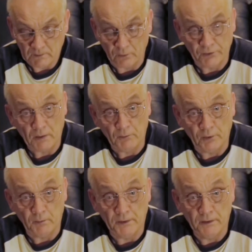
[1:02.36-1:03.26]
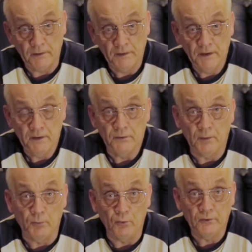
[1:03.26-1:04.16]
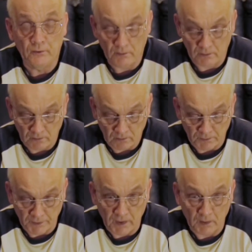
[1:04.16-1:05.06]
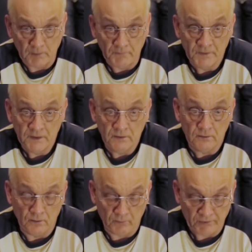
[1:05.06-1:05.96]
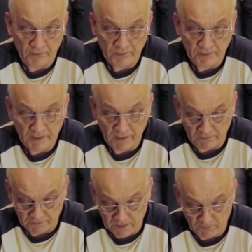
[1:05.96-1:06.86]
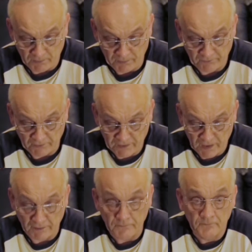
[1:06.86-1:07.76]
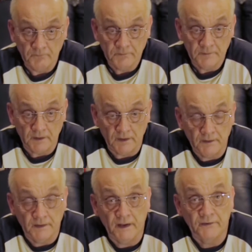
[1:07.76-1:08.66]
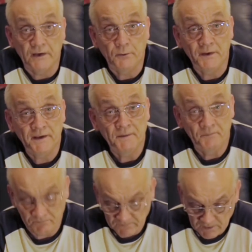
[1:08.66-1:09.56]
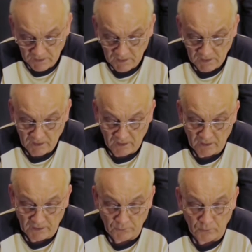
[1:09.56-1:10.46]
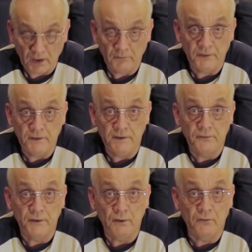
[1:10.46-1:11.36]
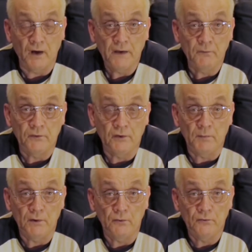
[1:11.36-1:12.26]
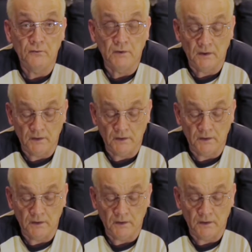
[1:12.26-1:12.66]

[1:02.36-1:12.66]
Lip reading: I'll start with some of the pros on the camera. Now obviously I said the camera is a Canon XA20. I do have the 305 which I've been using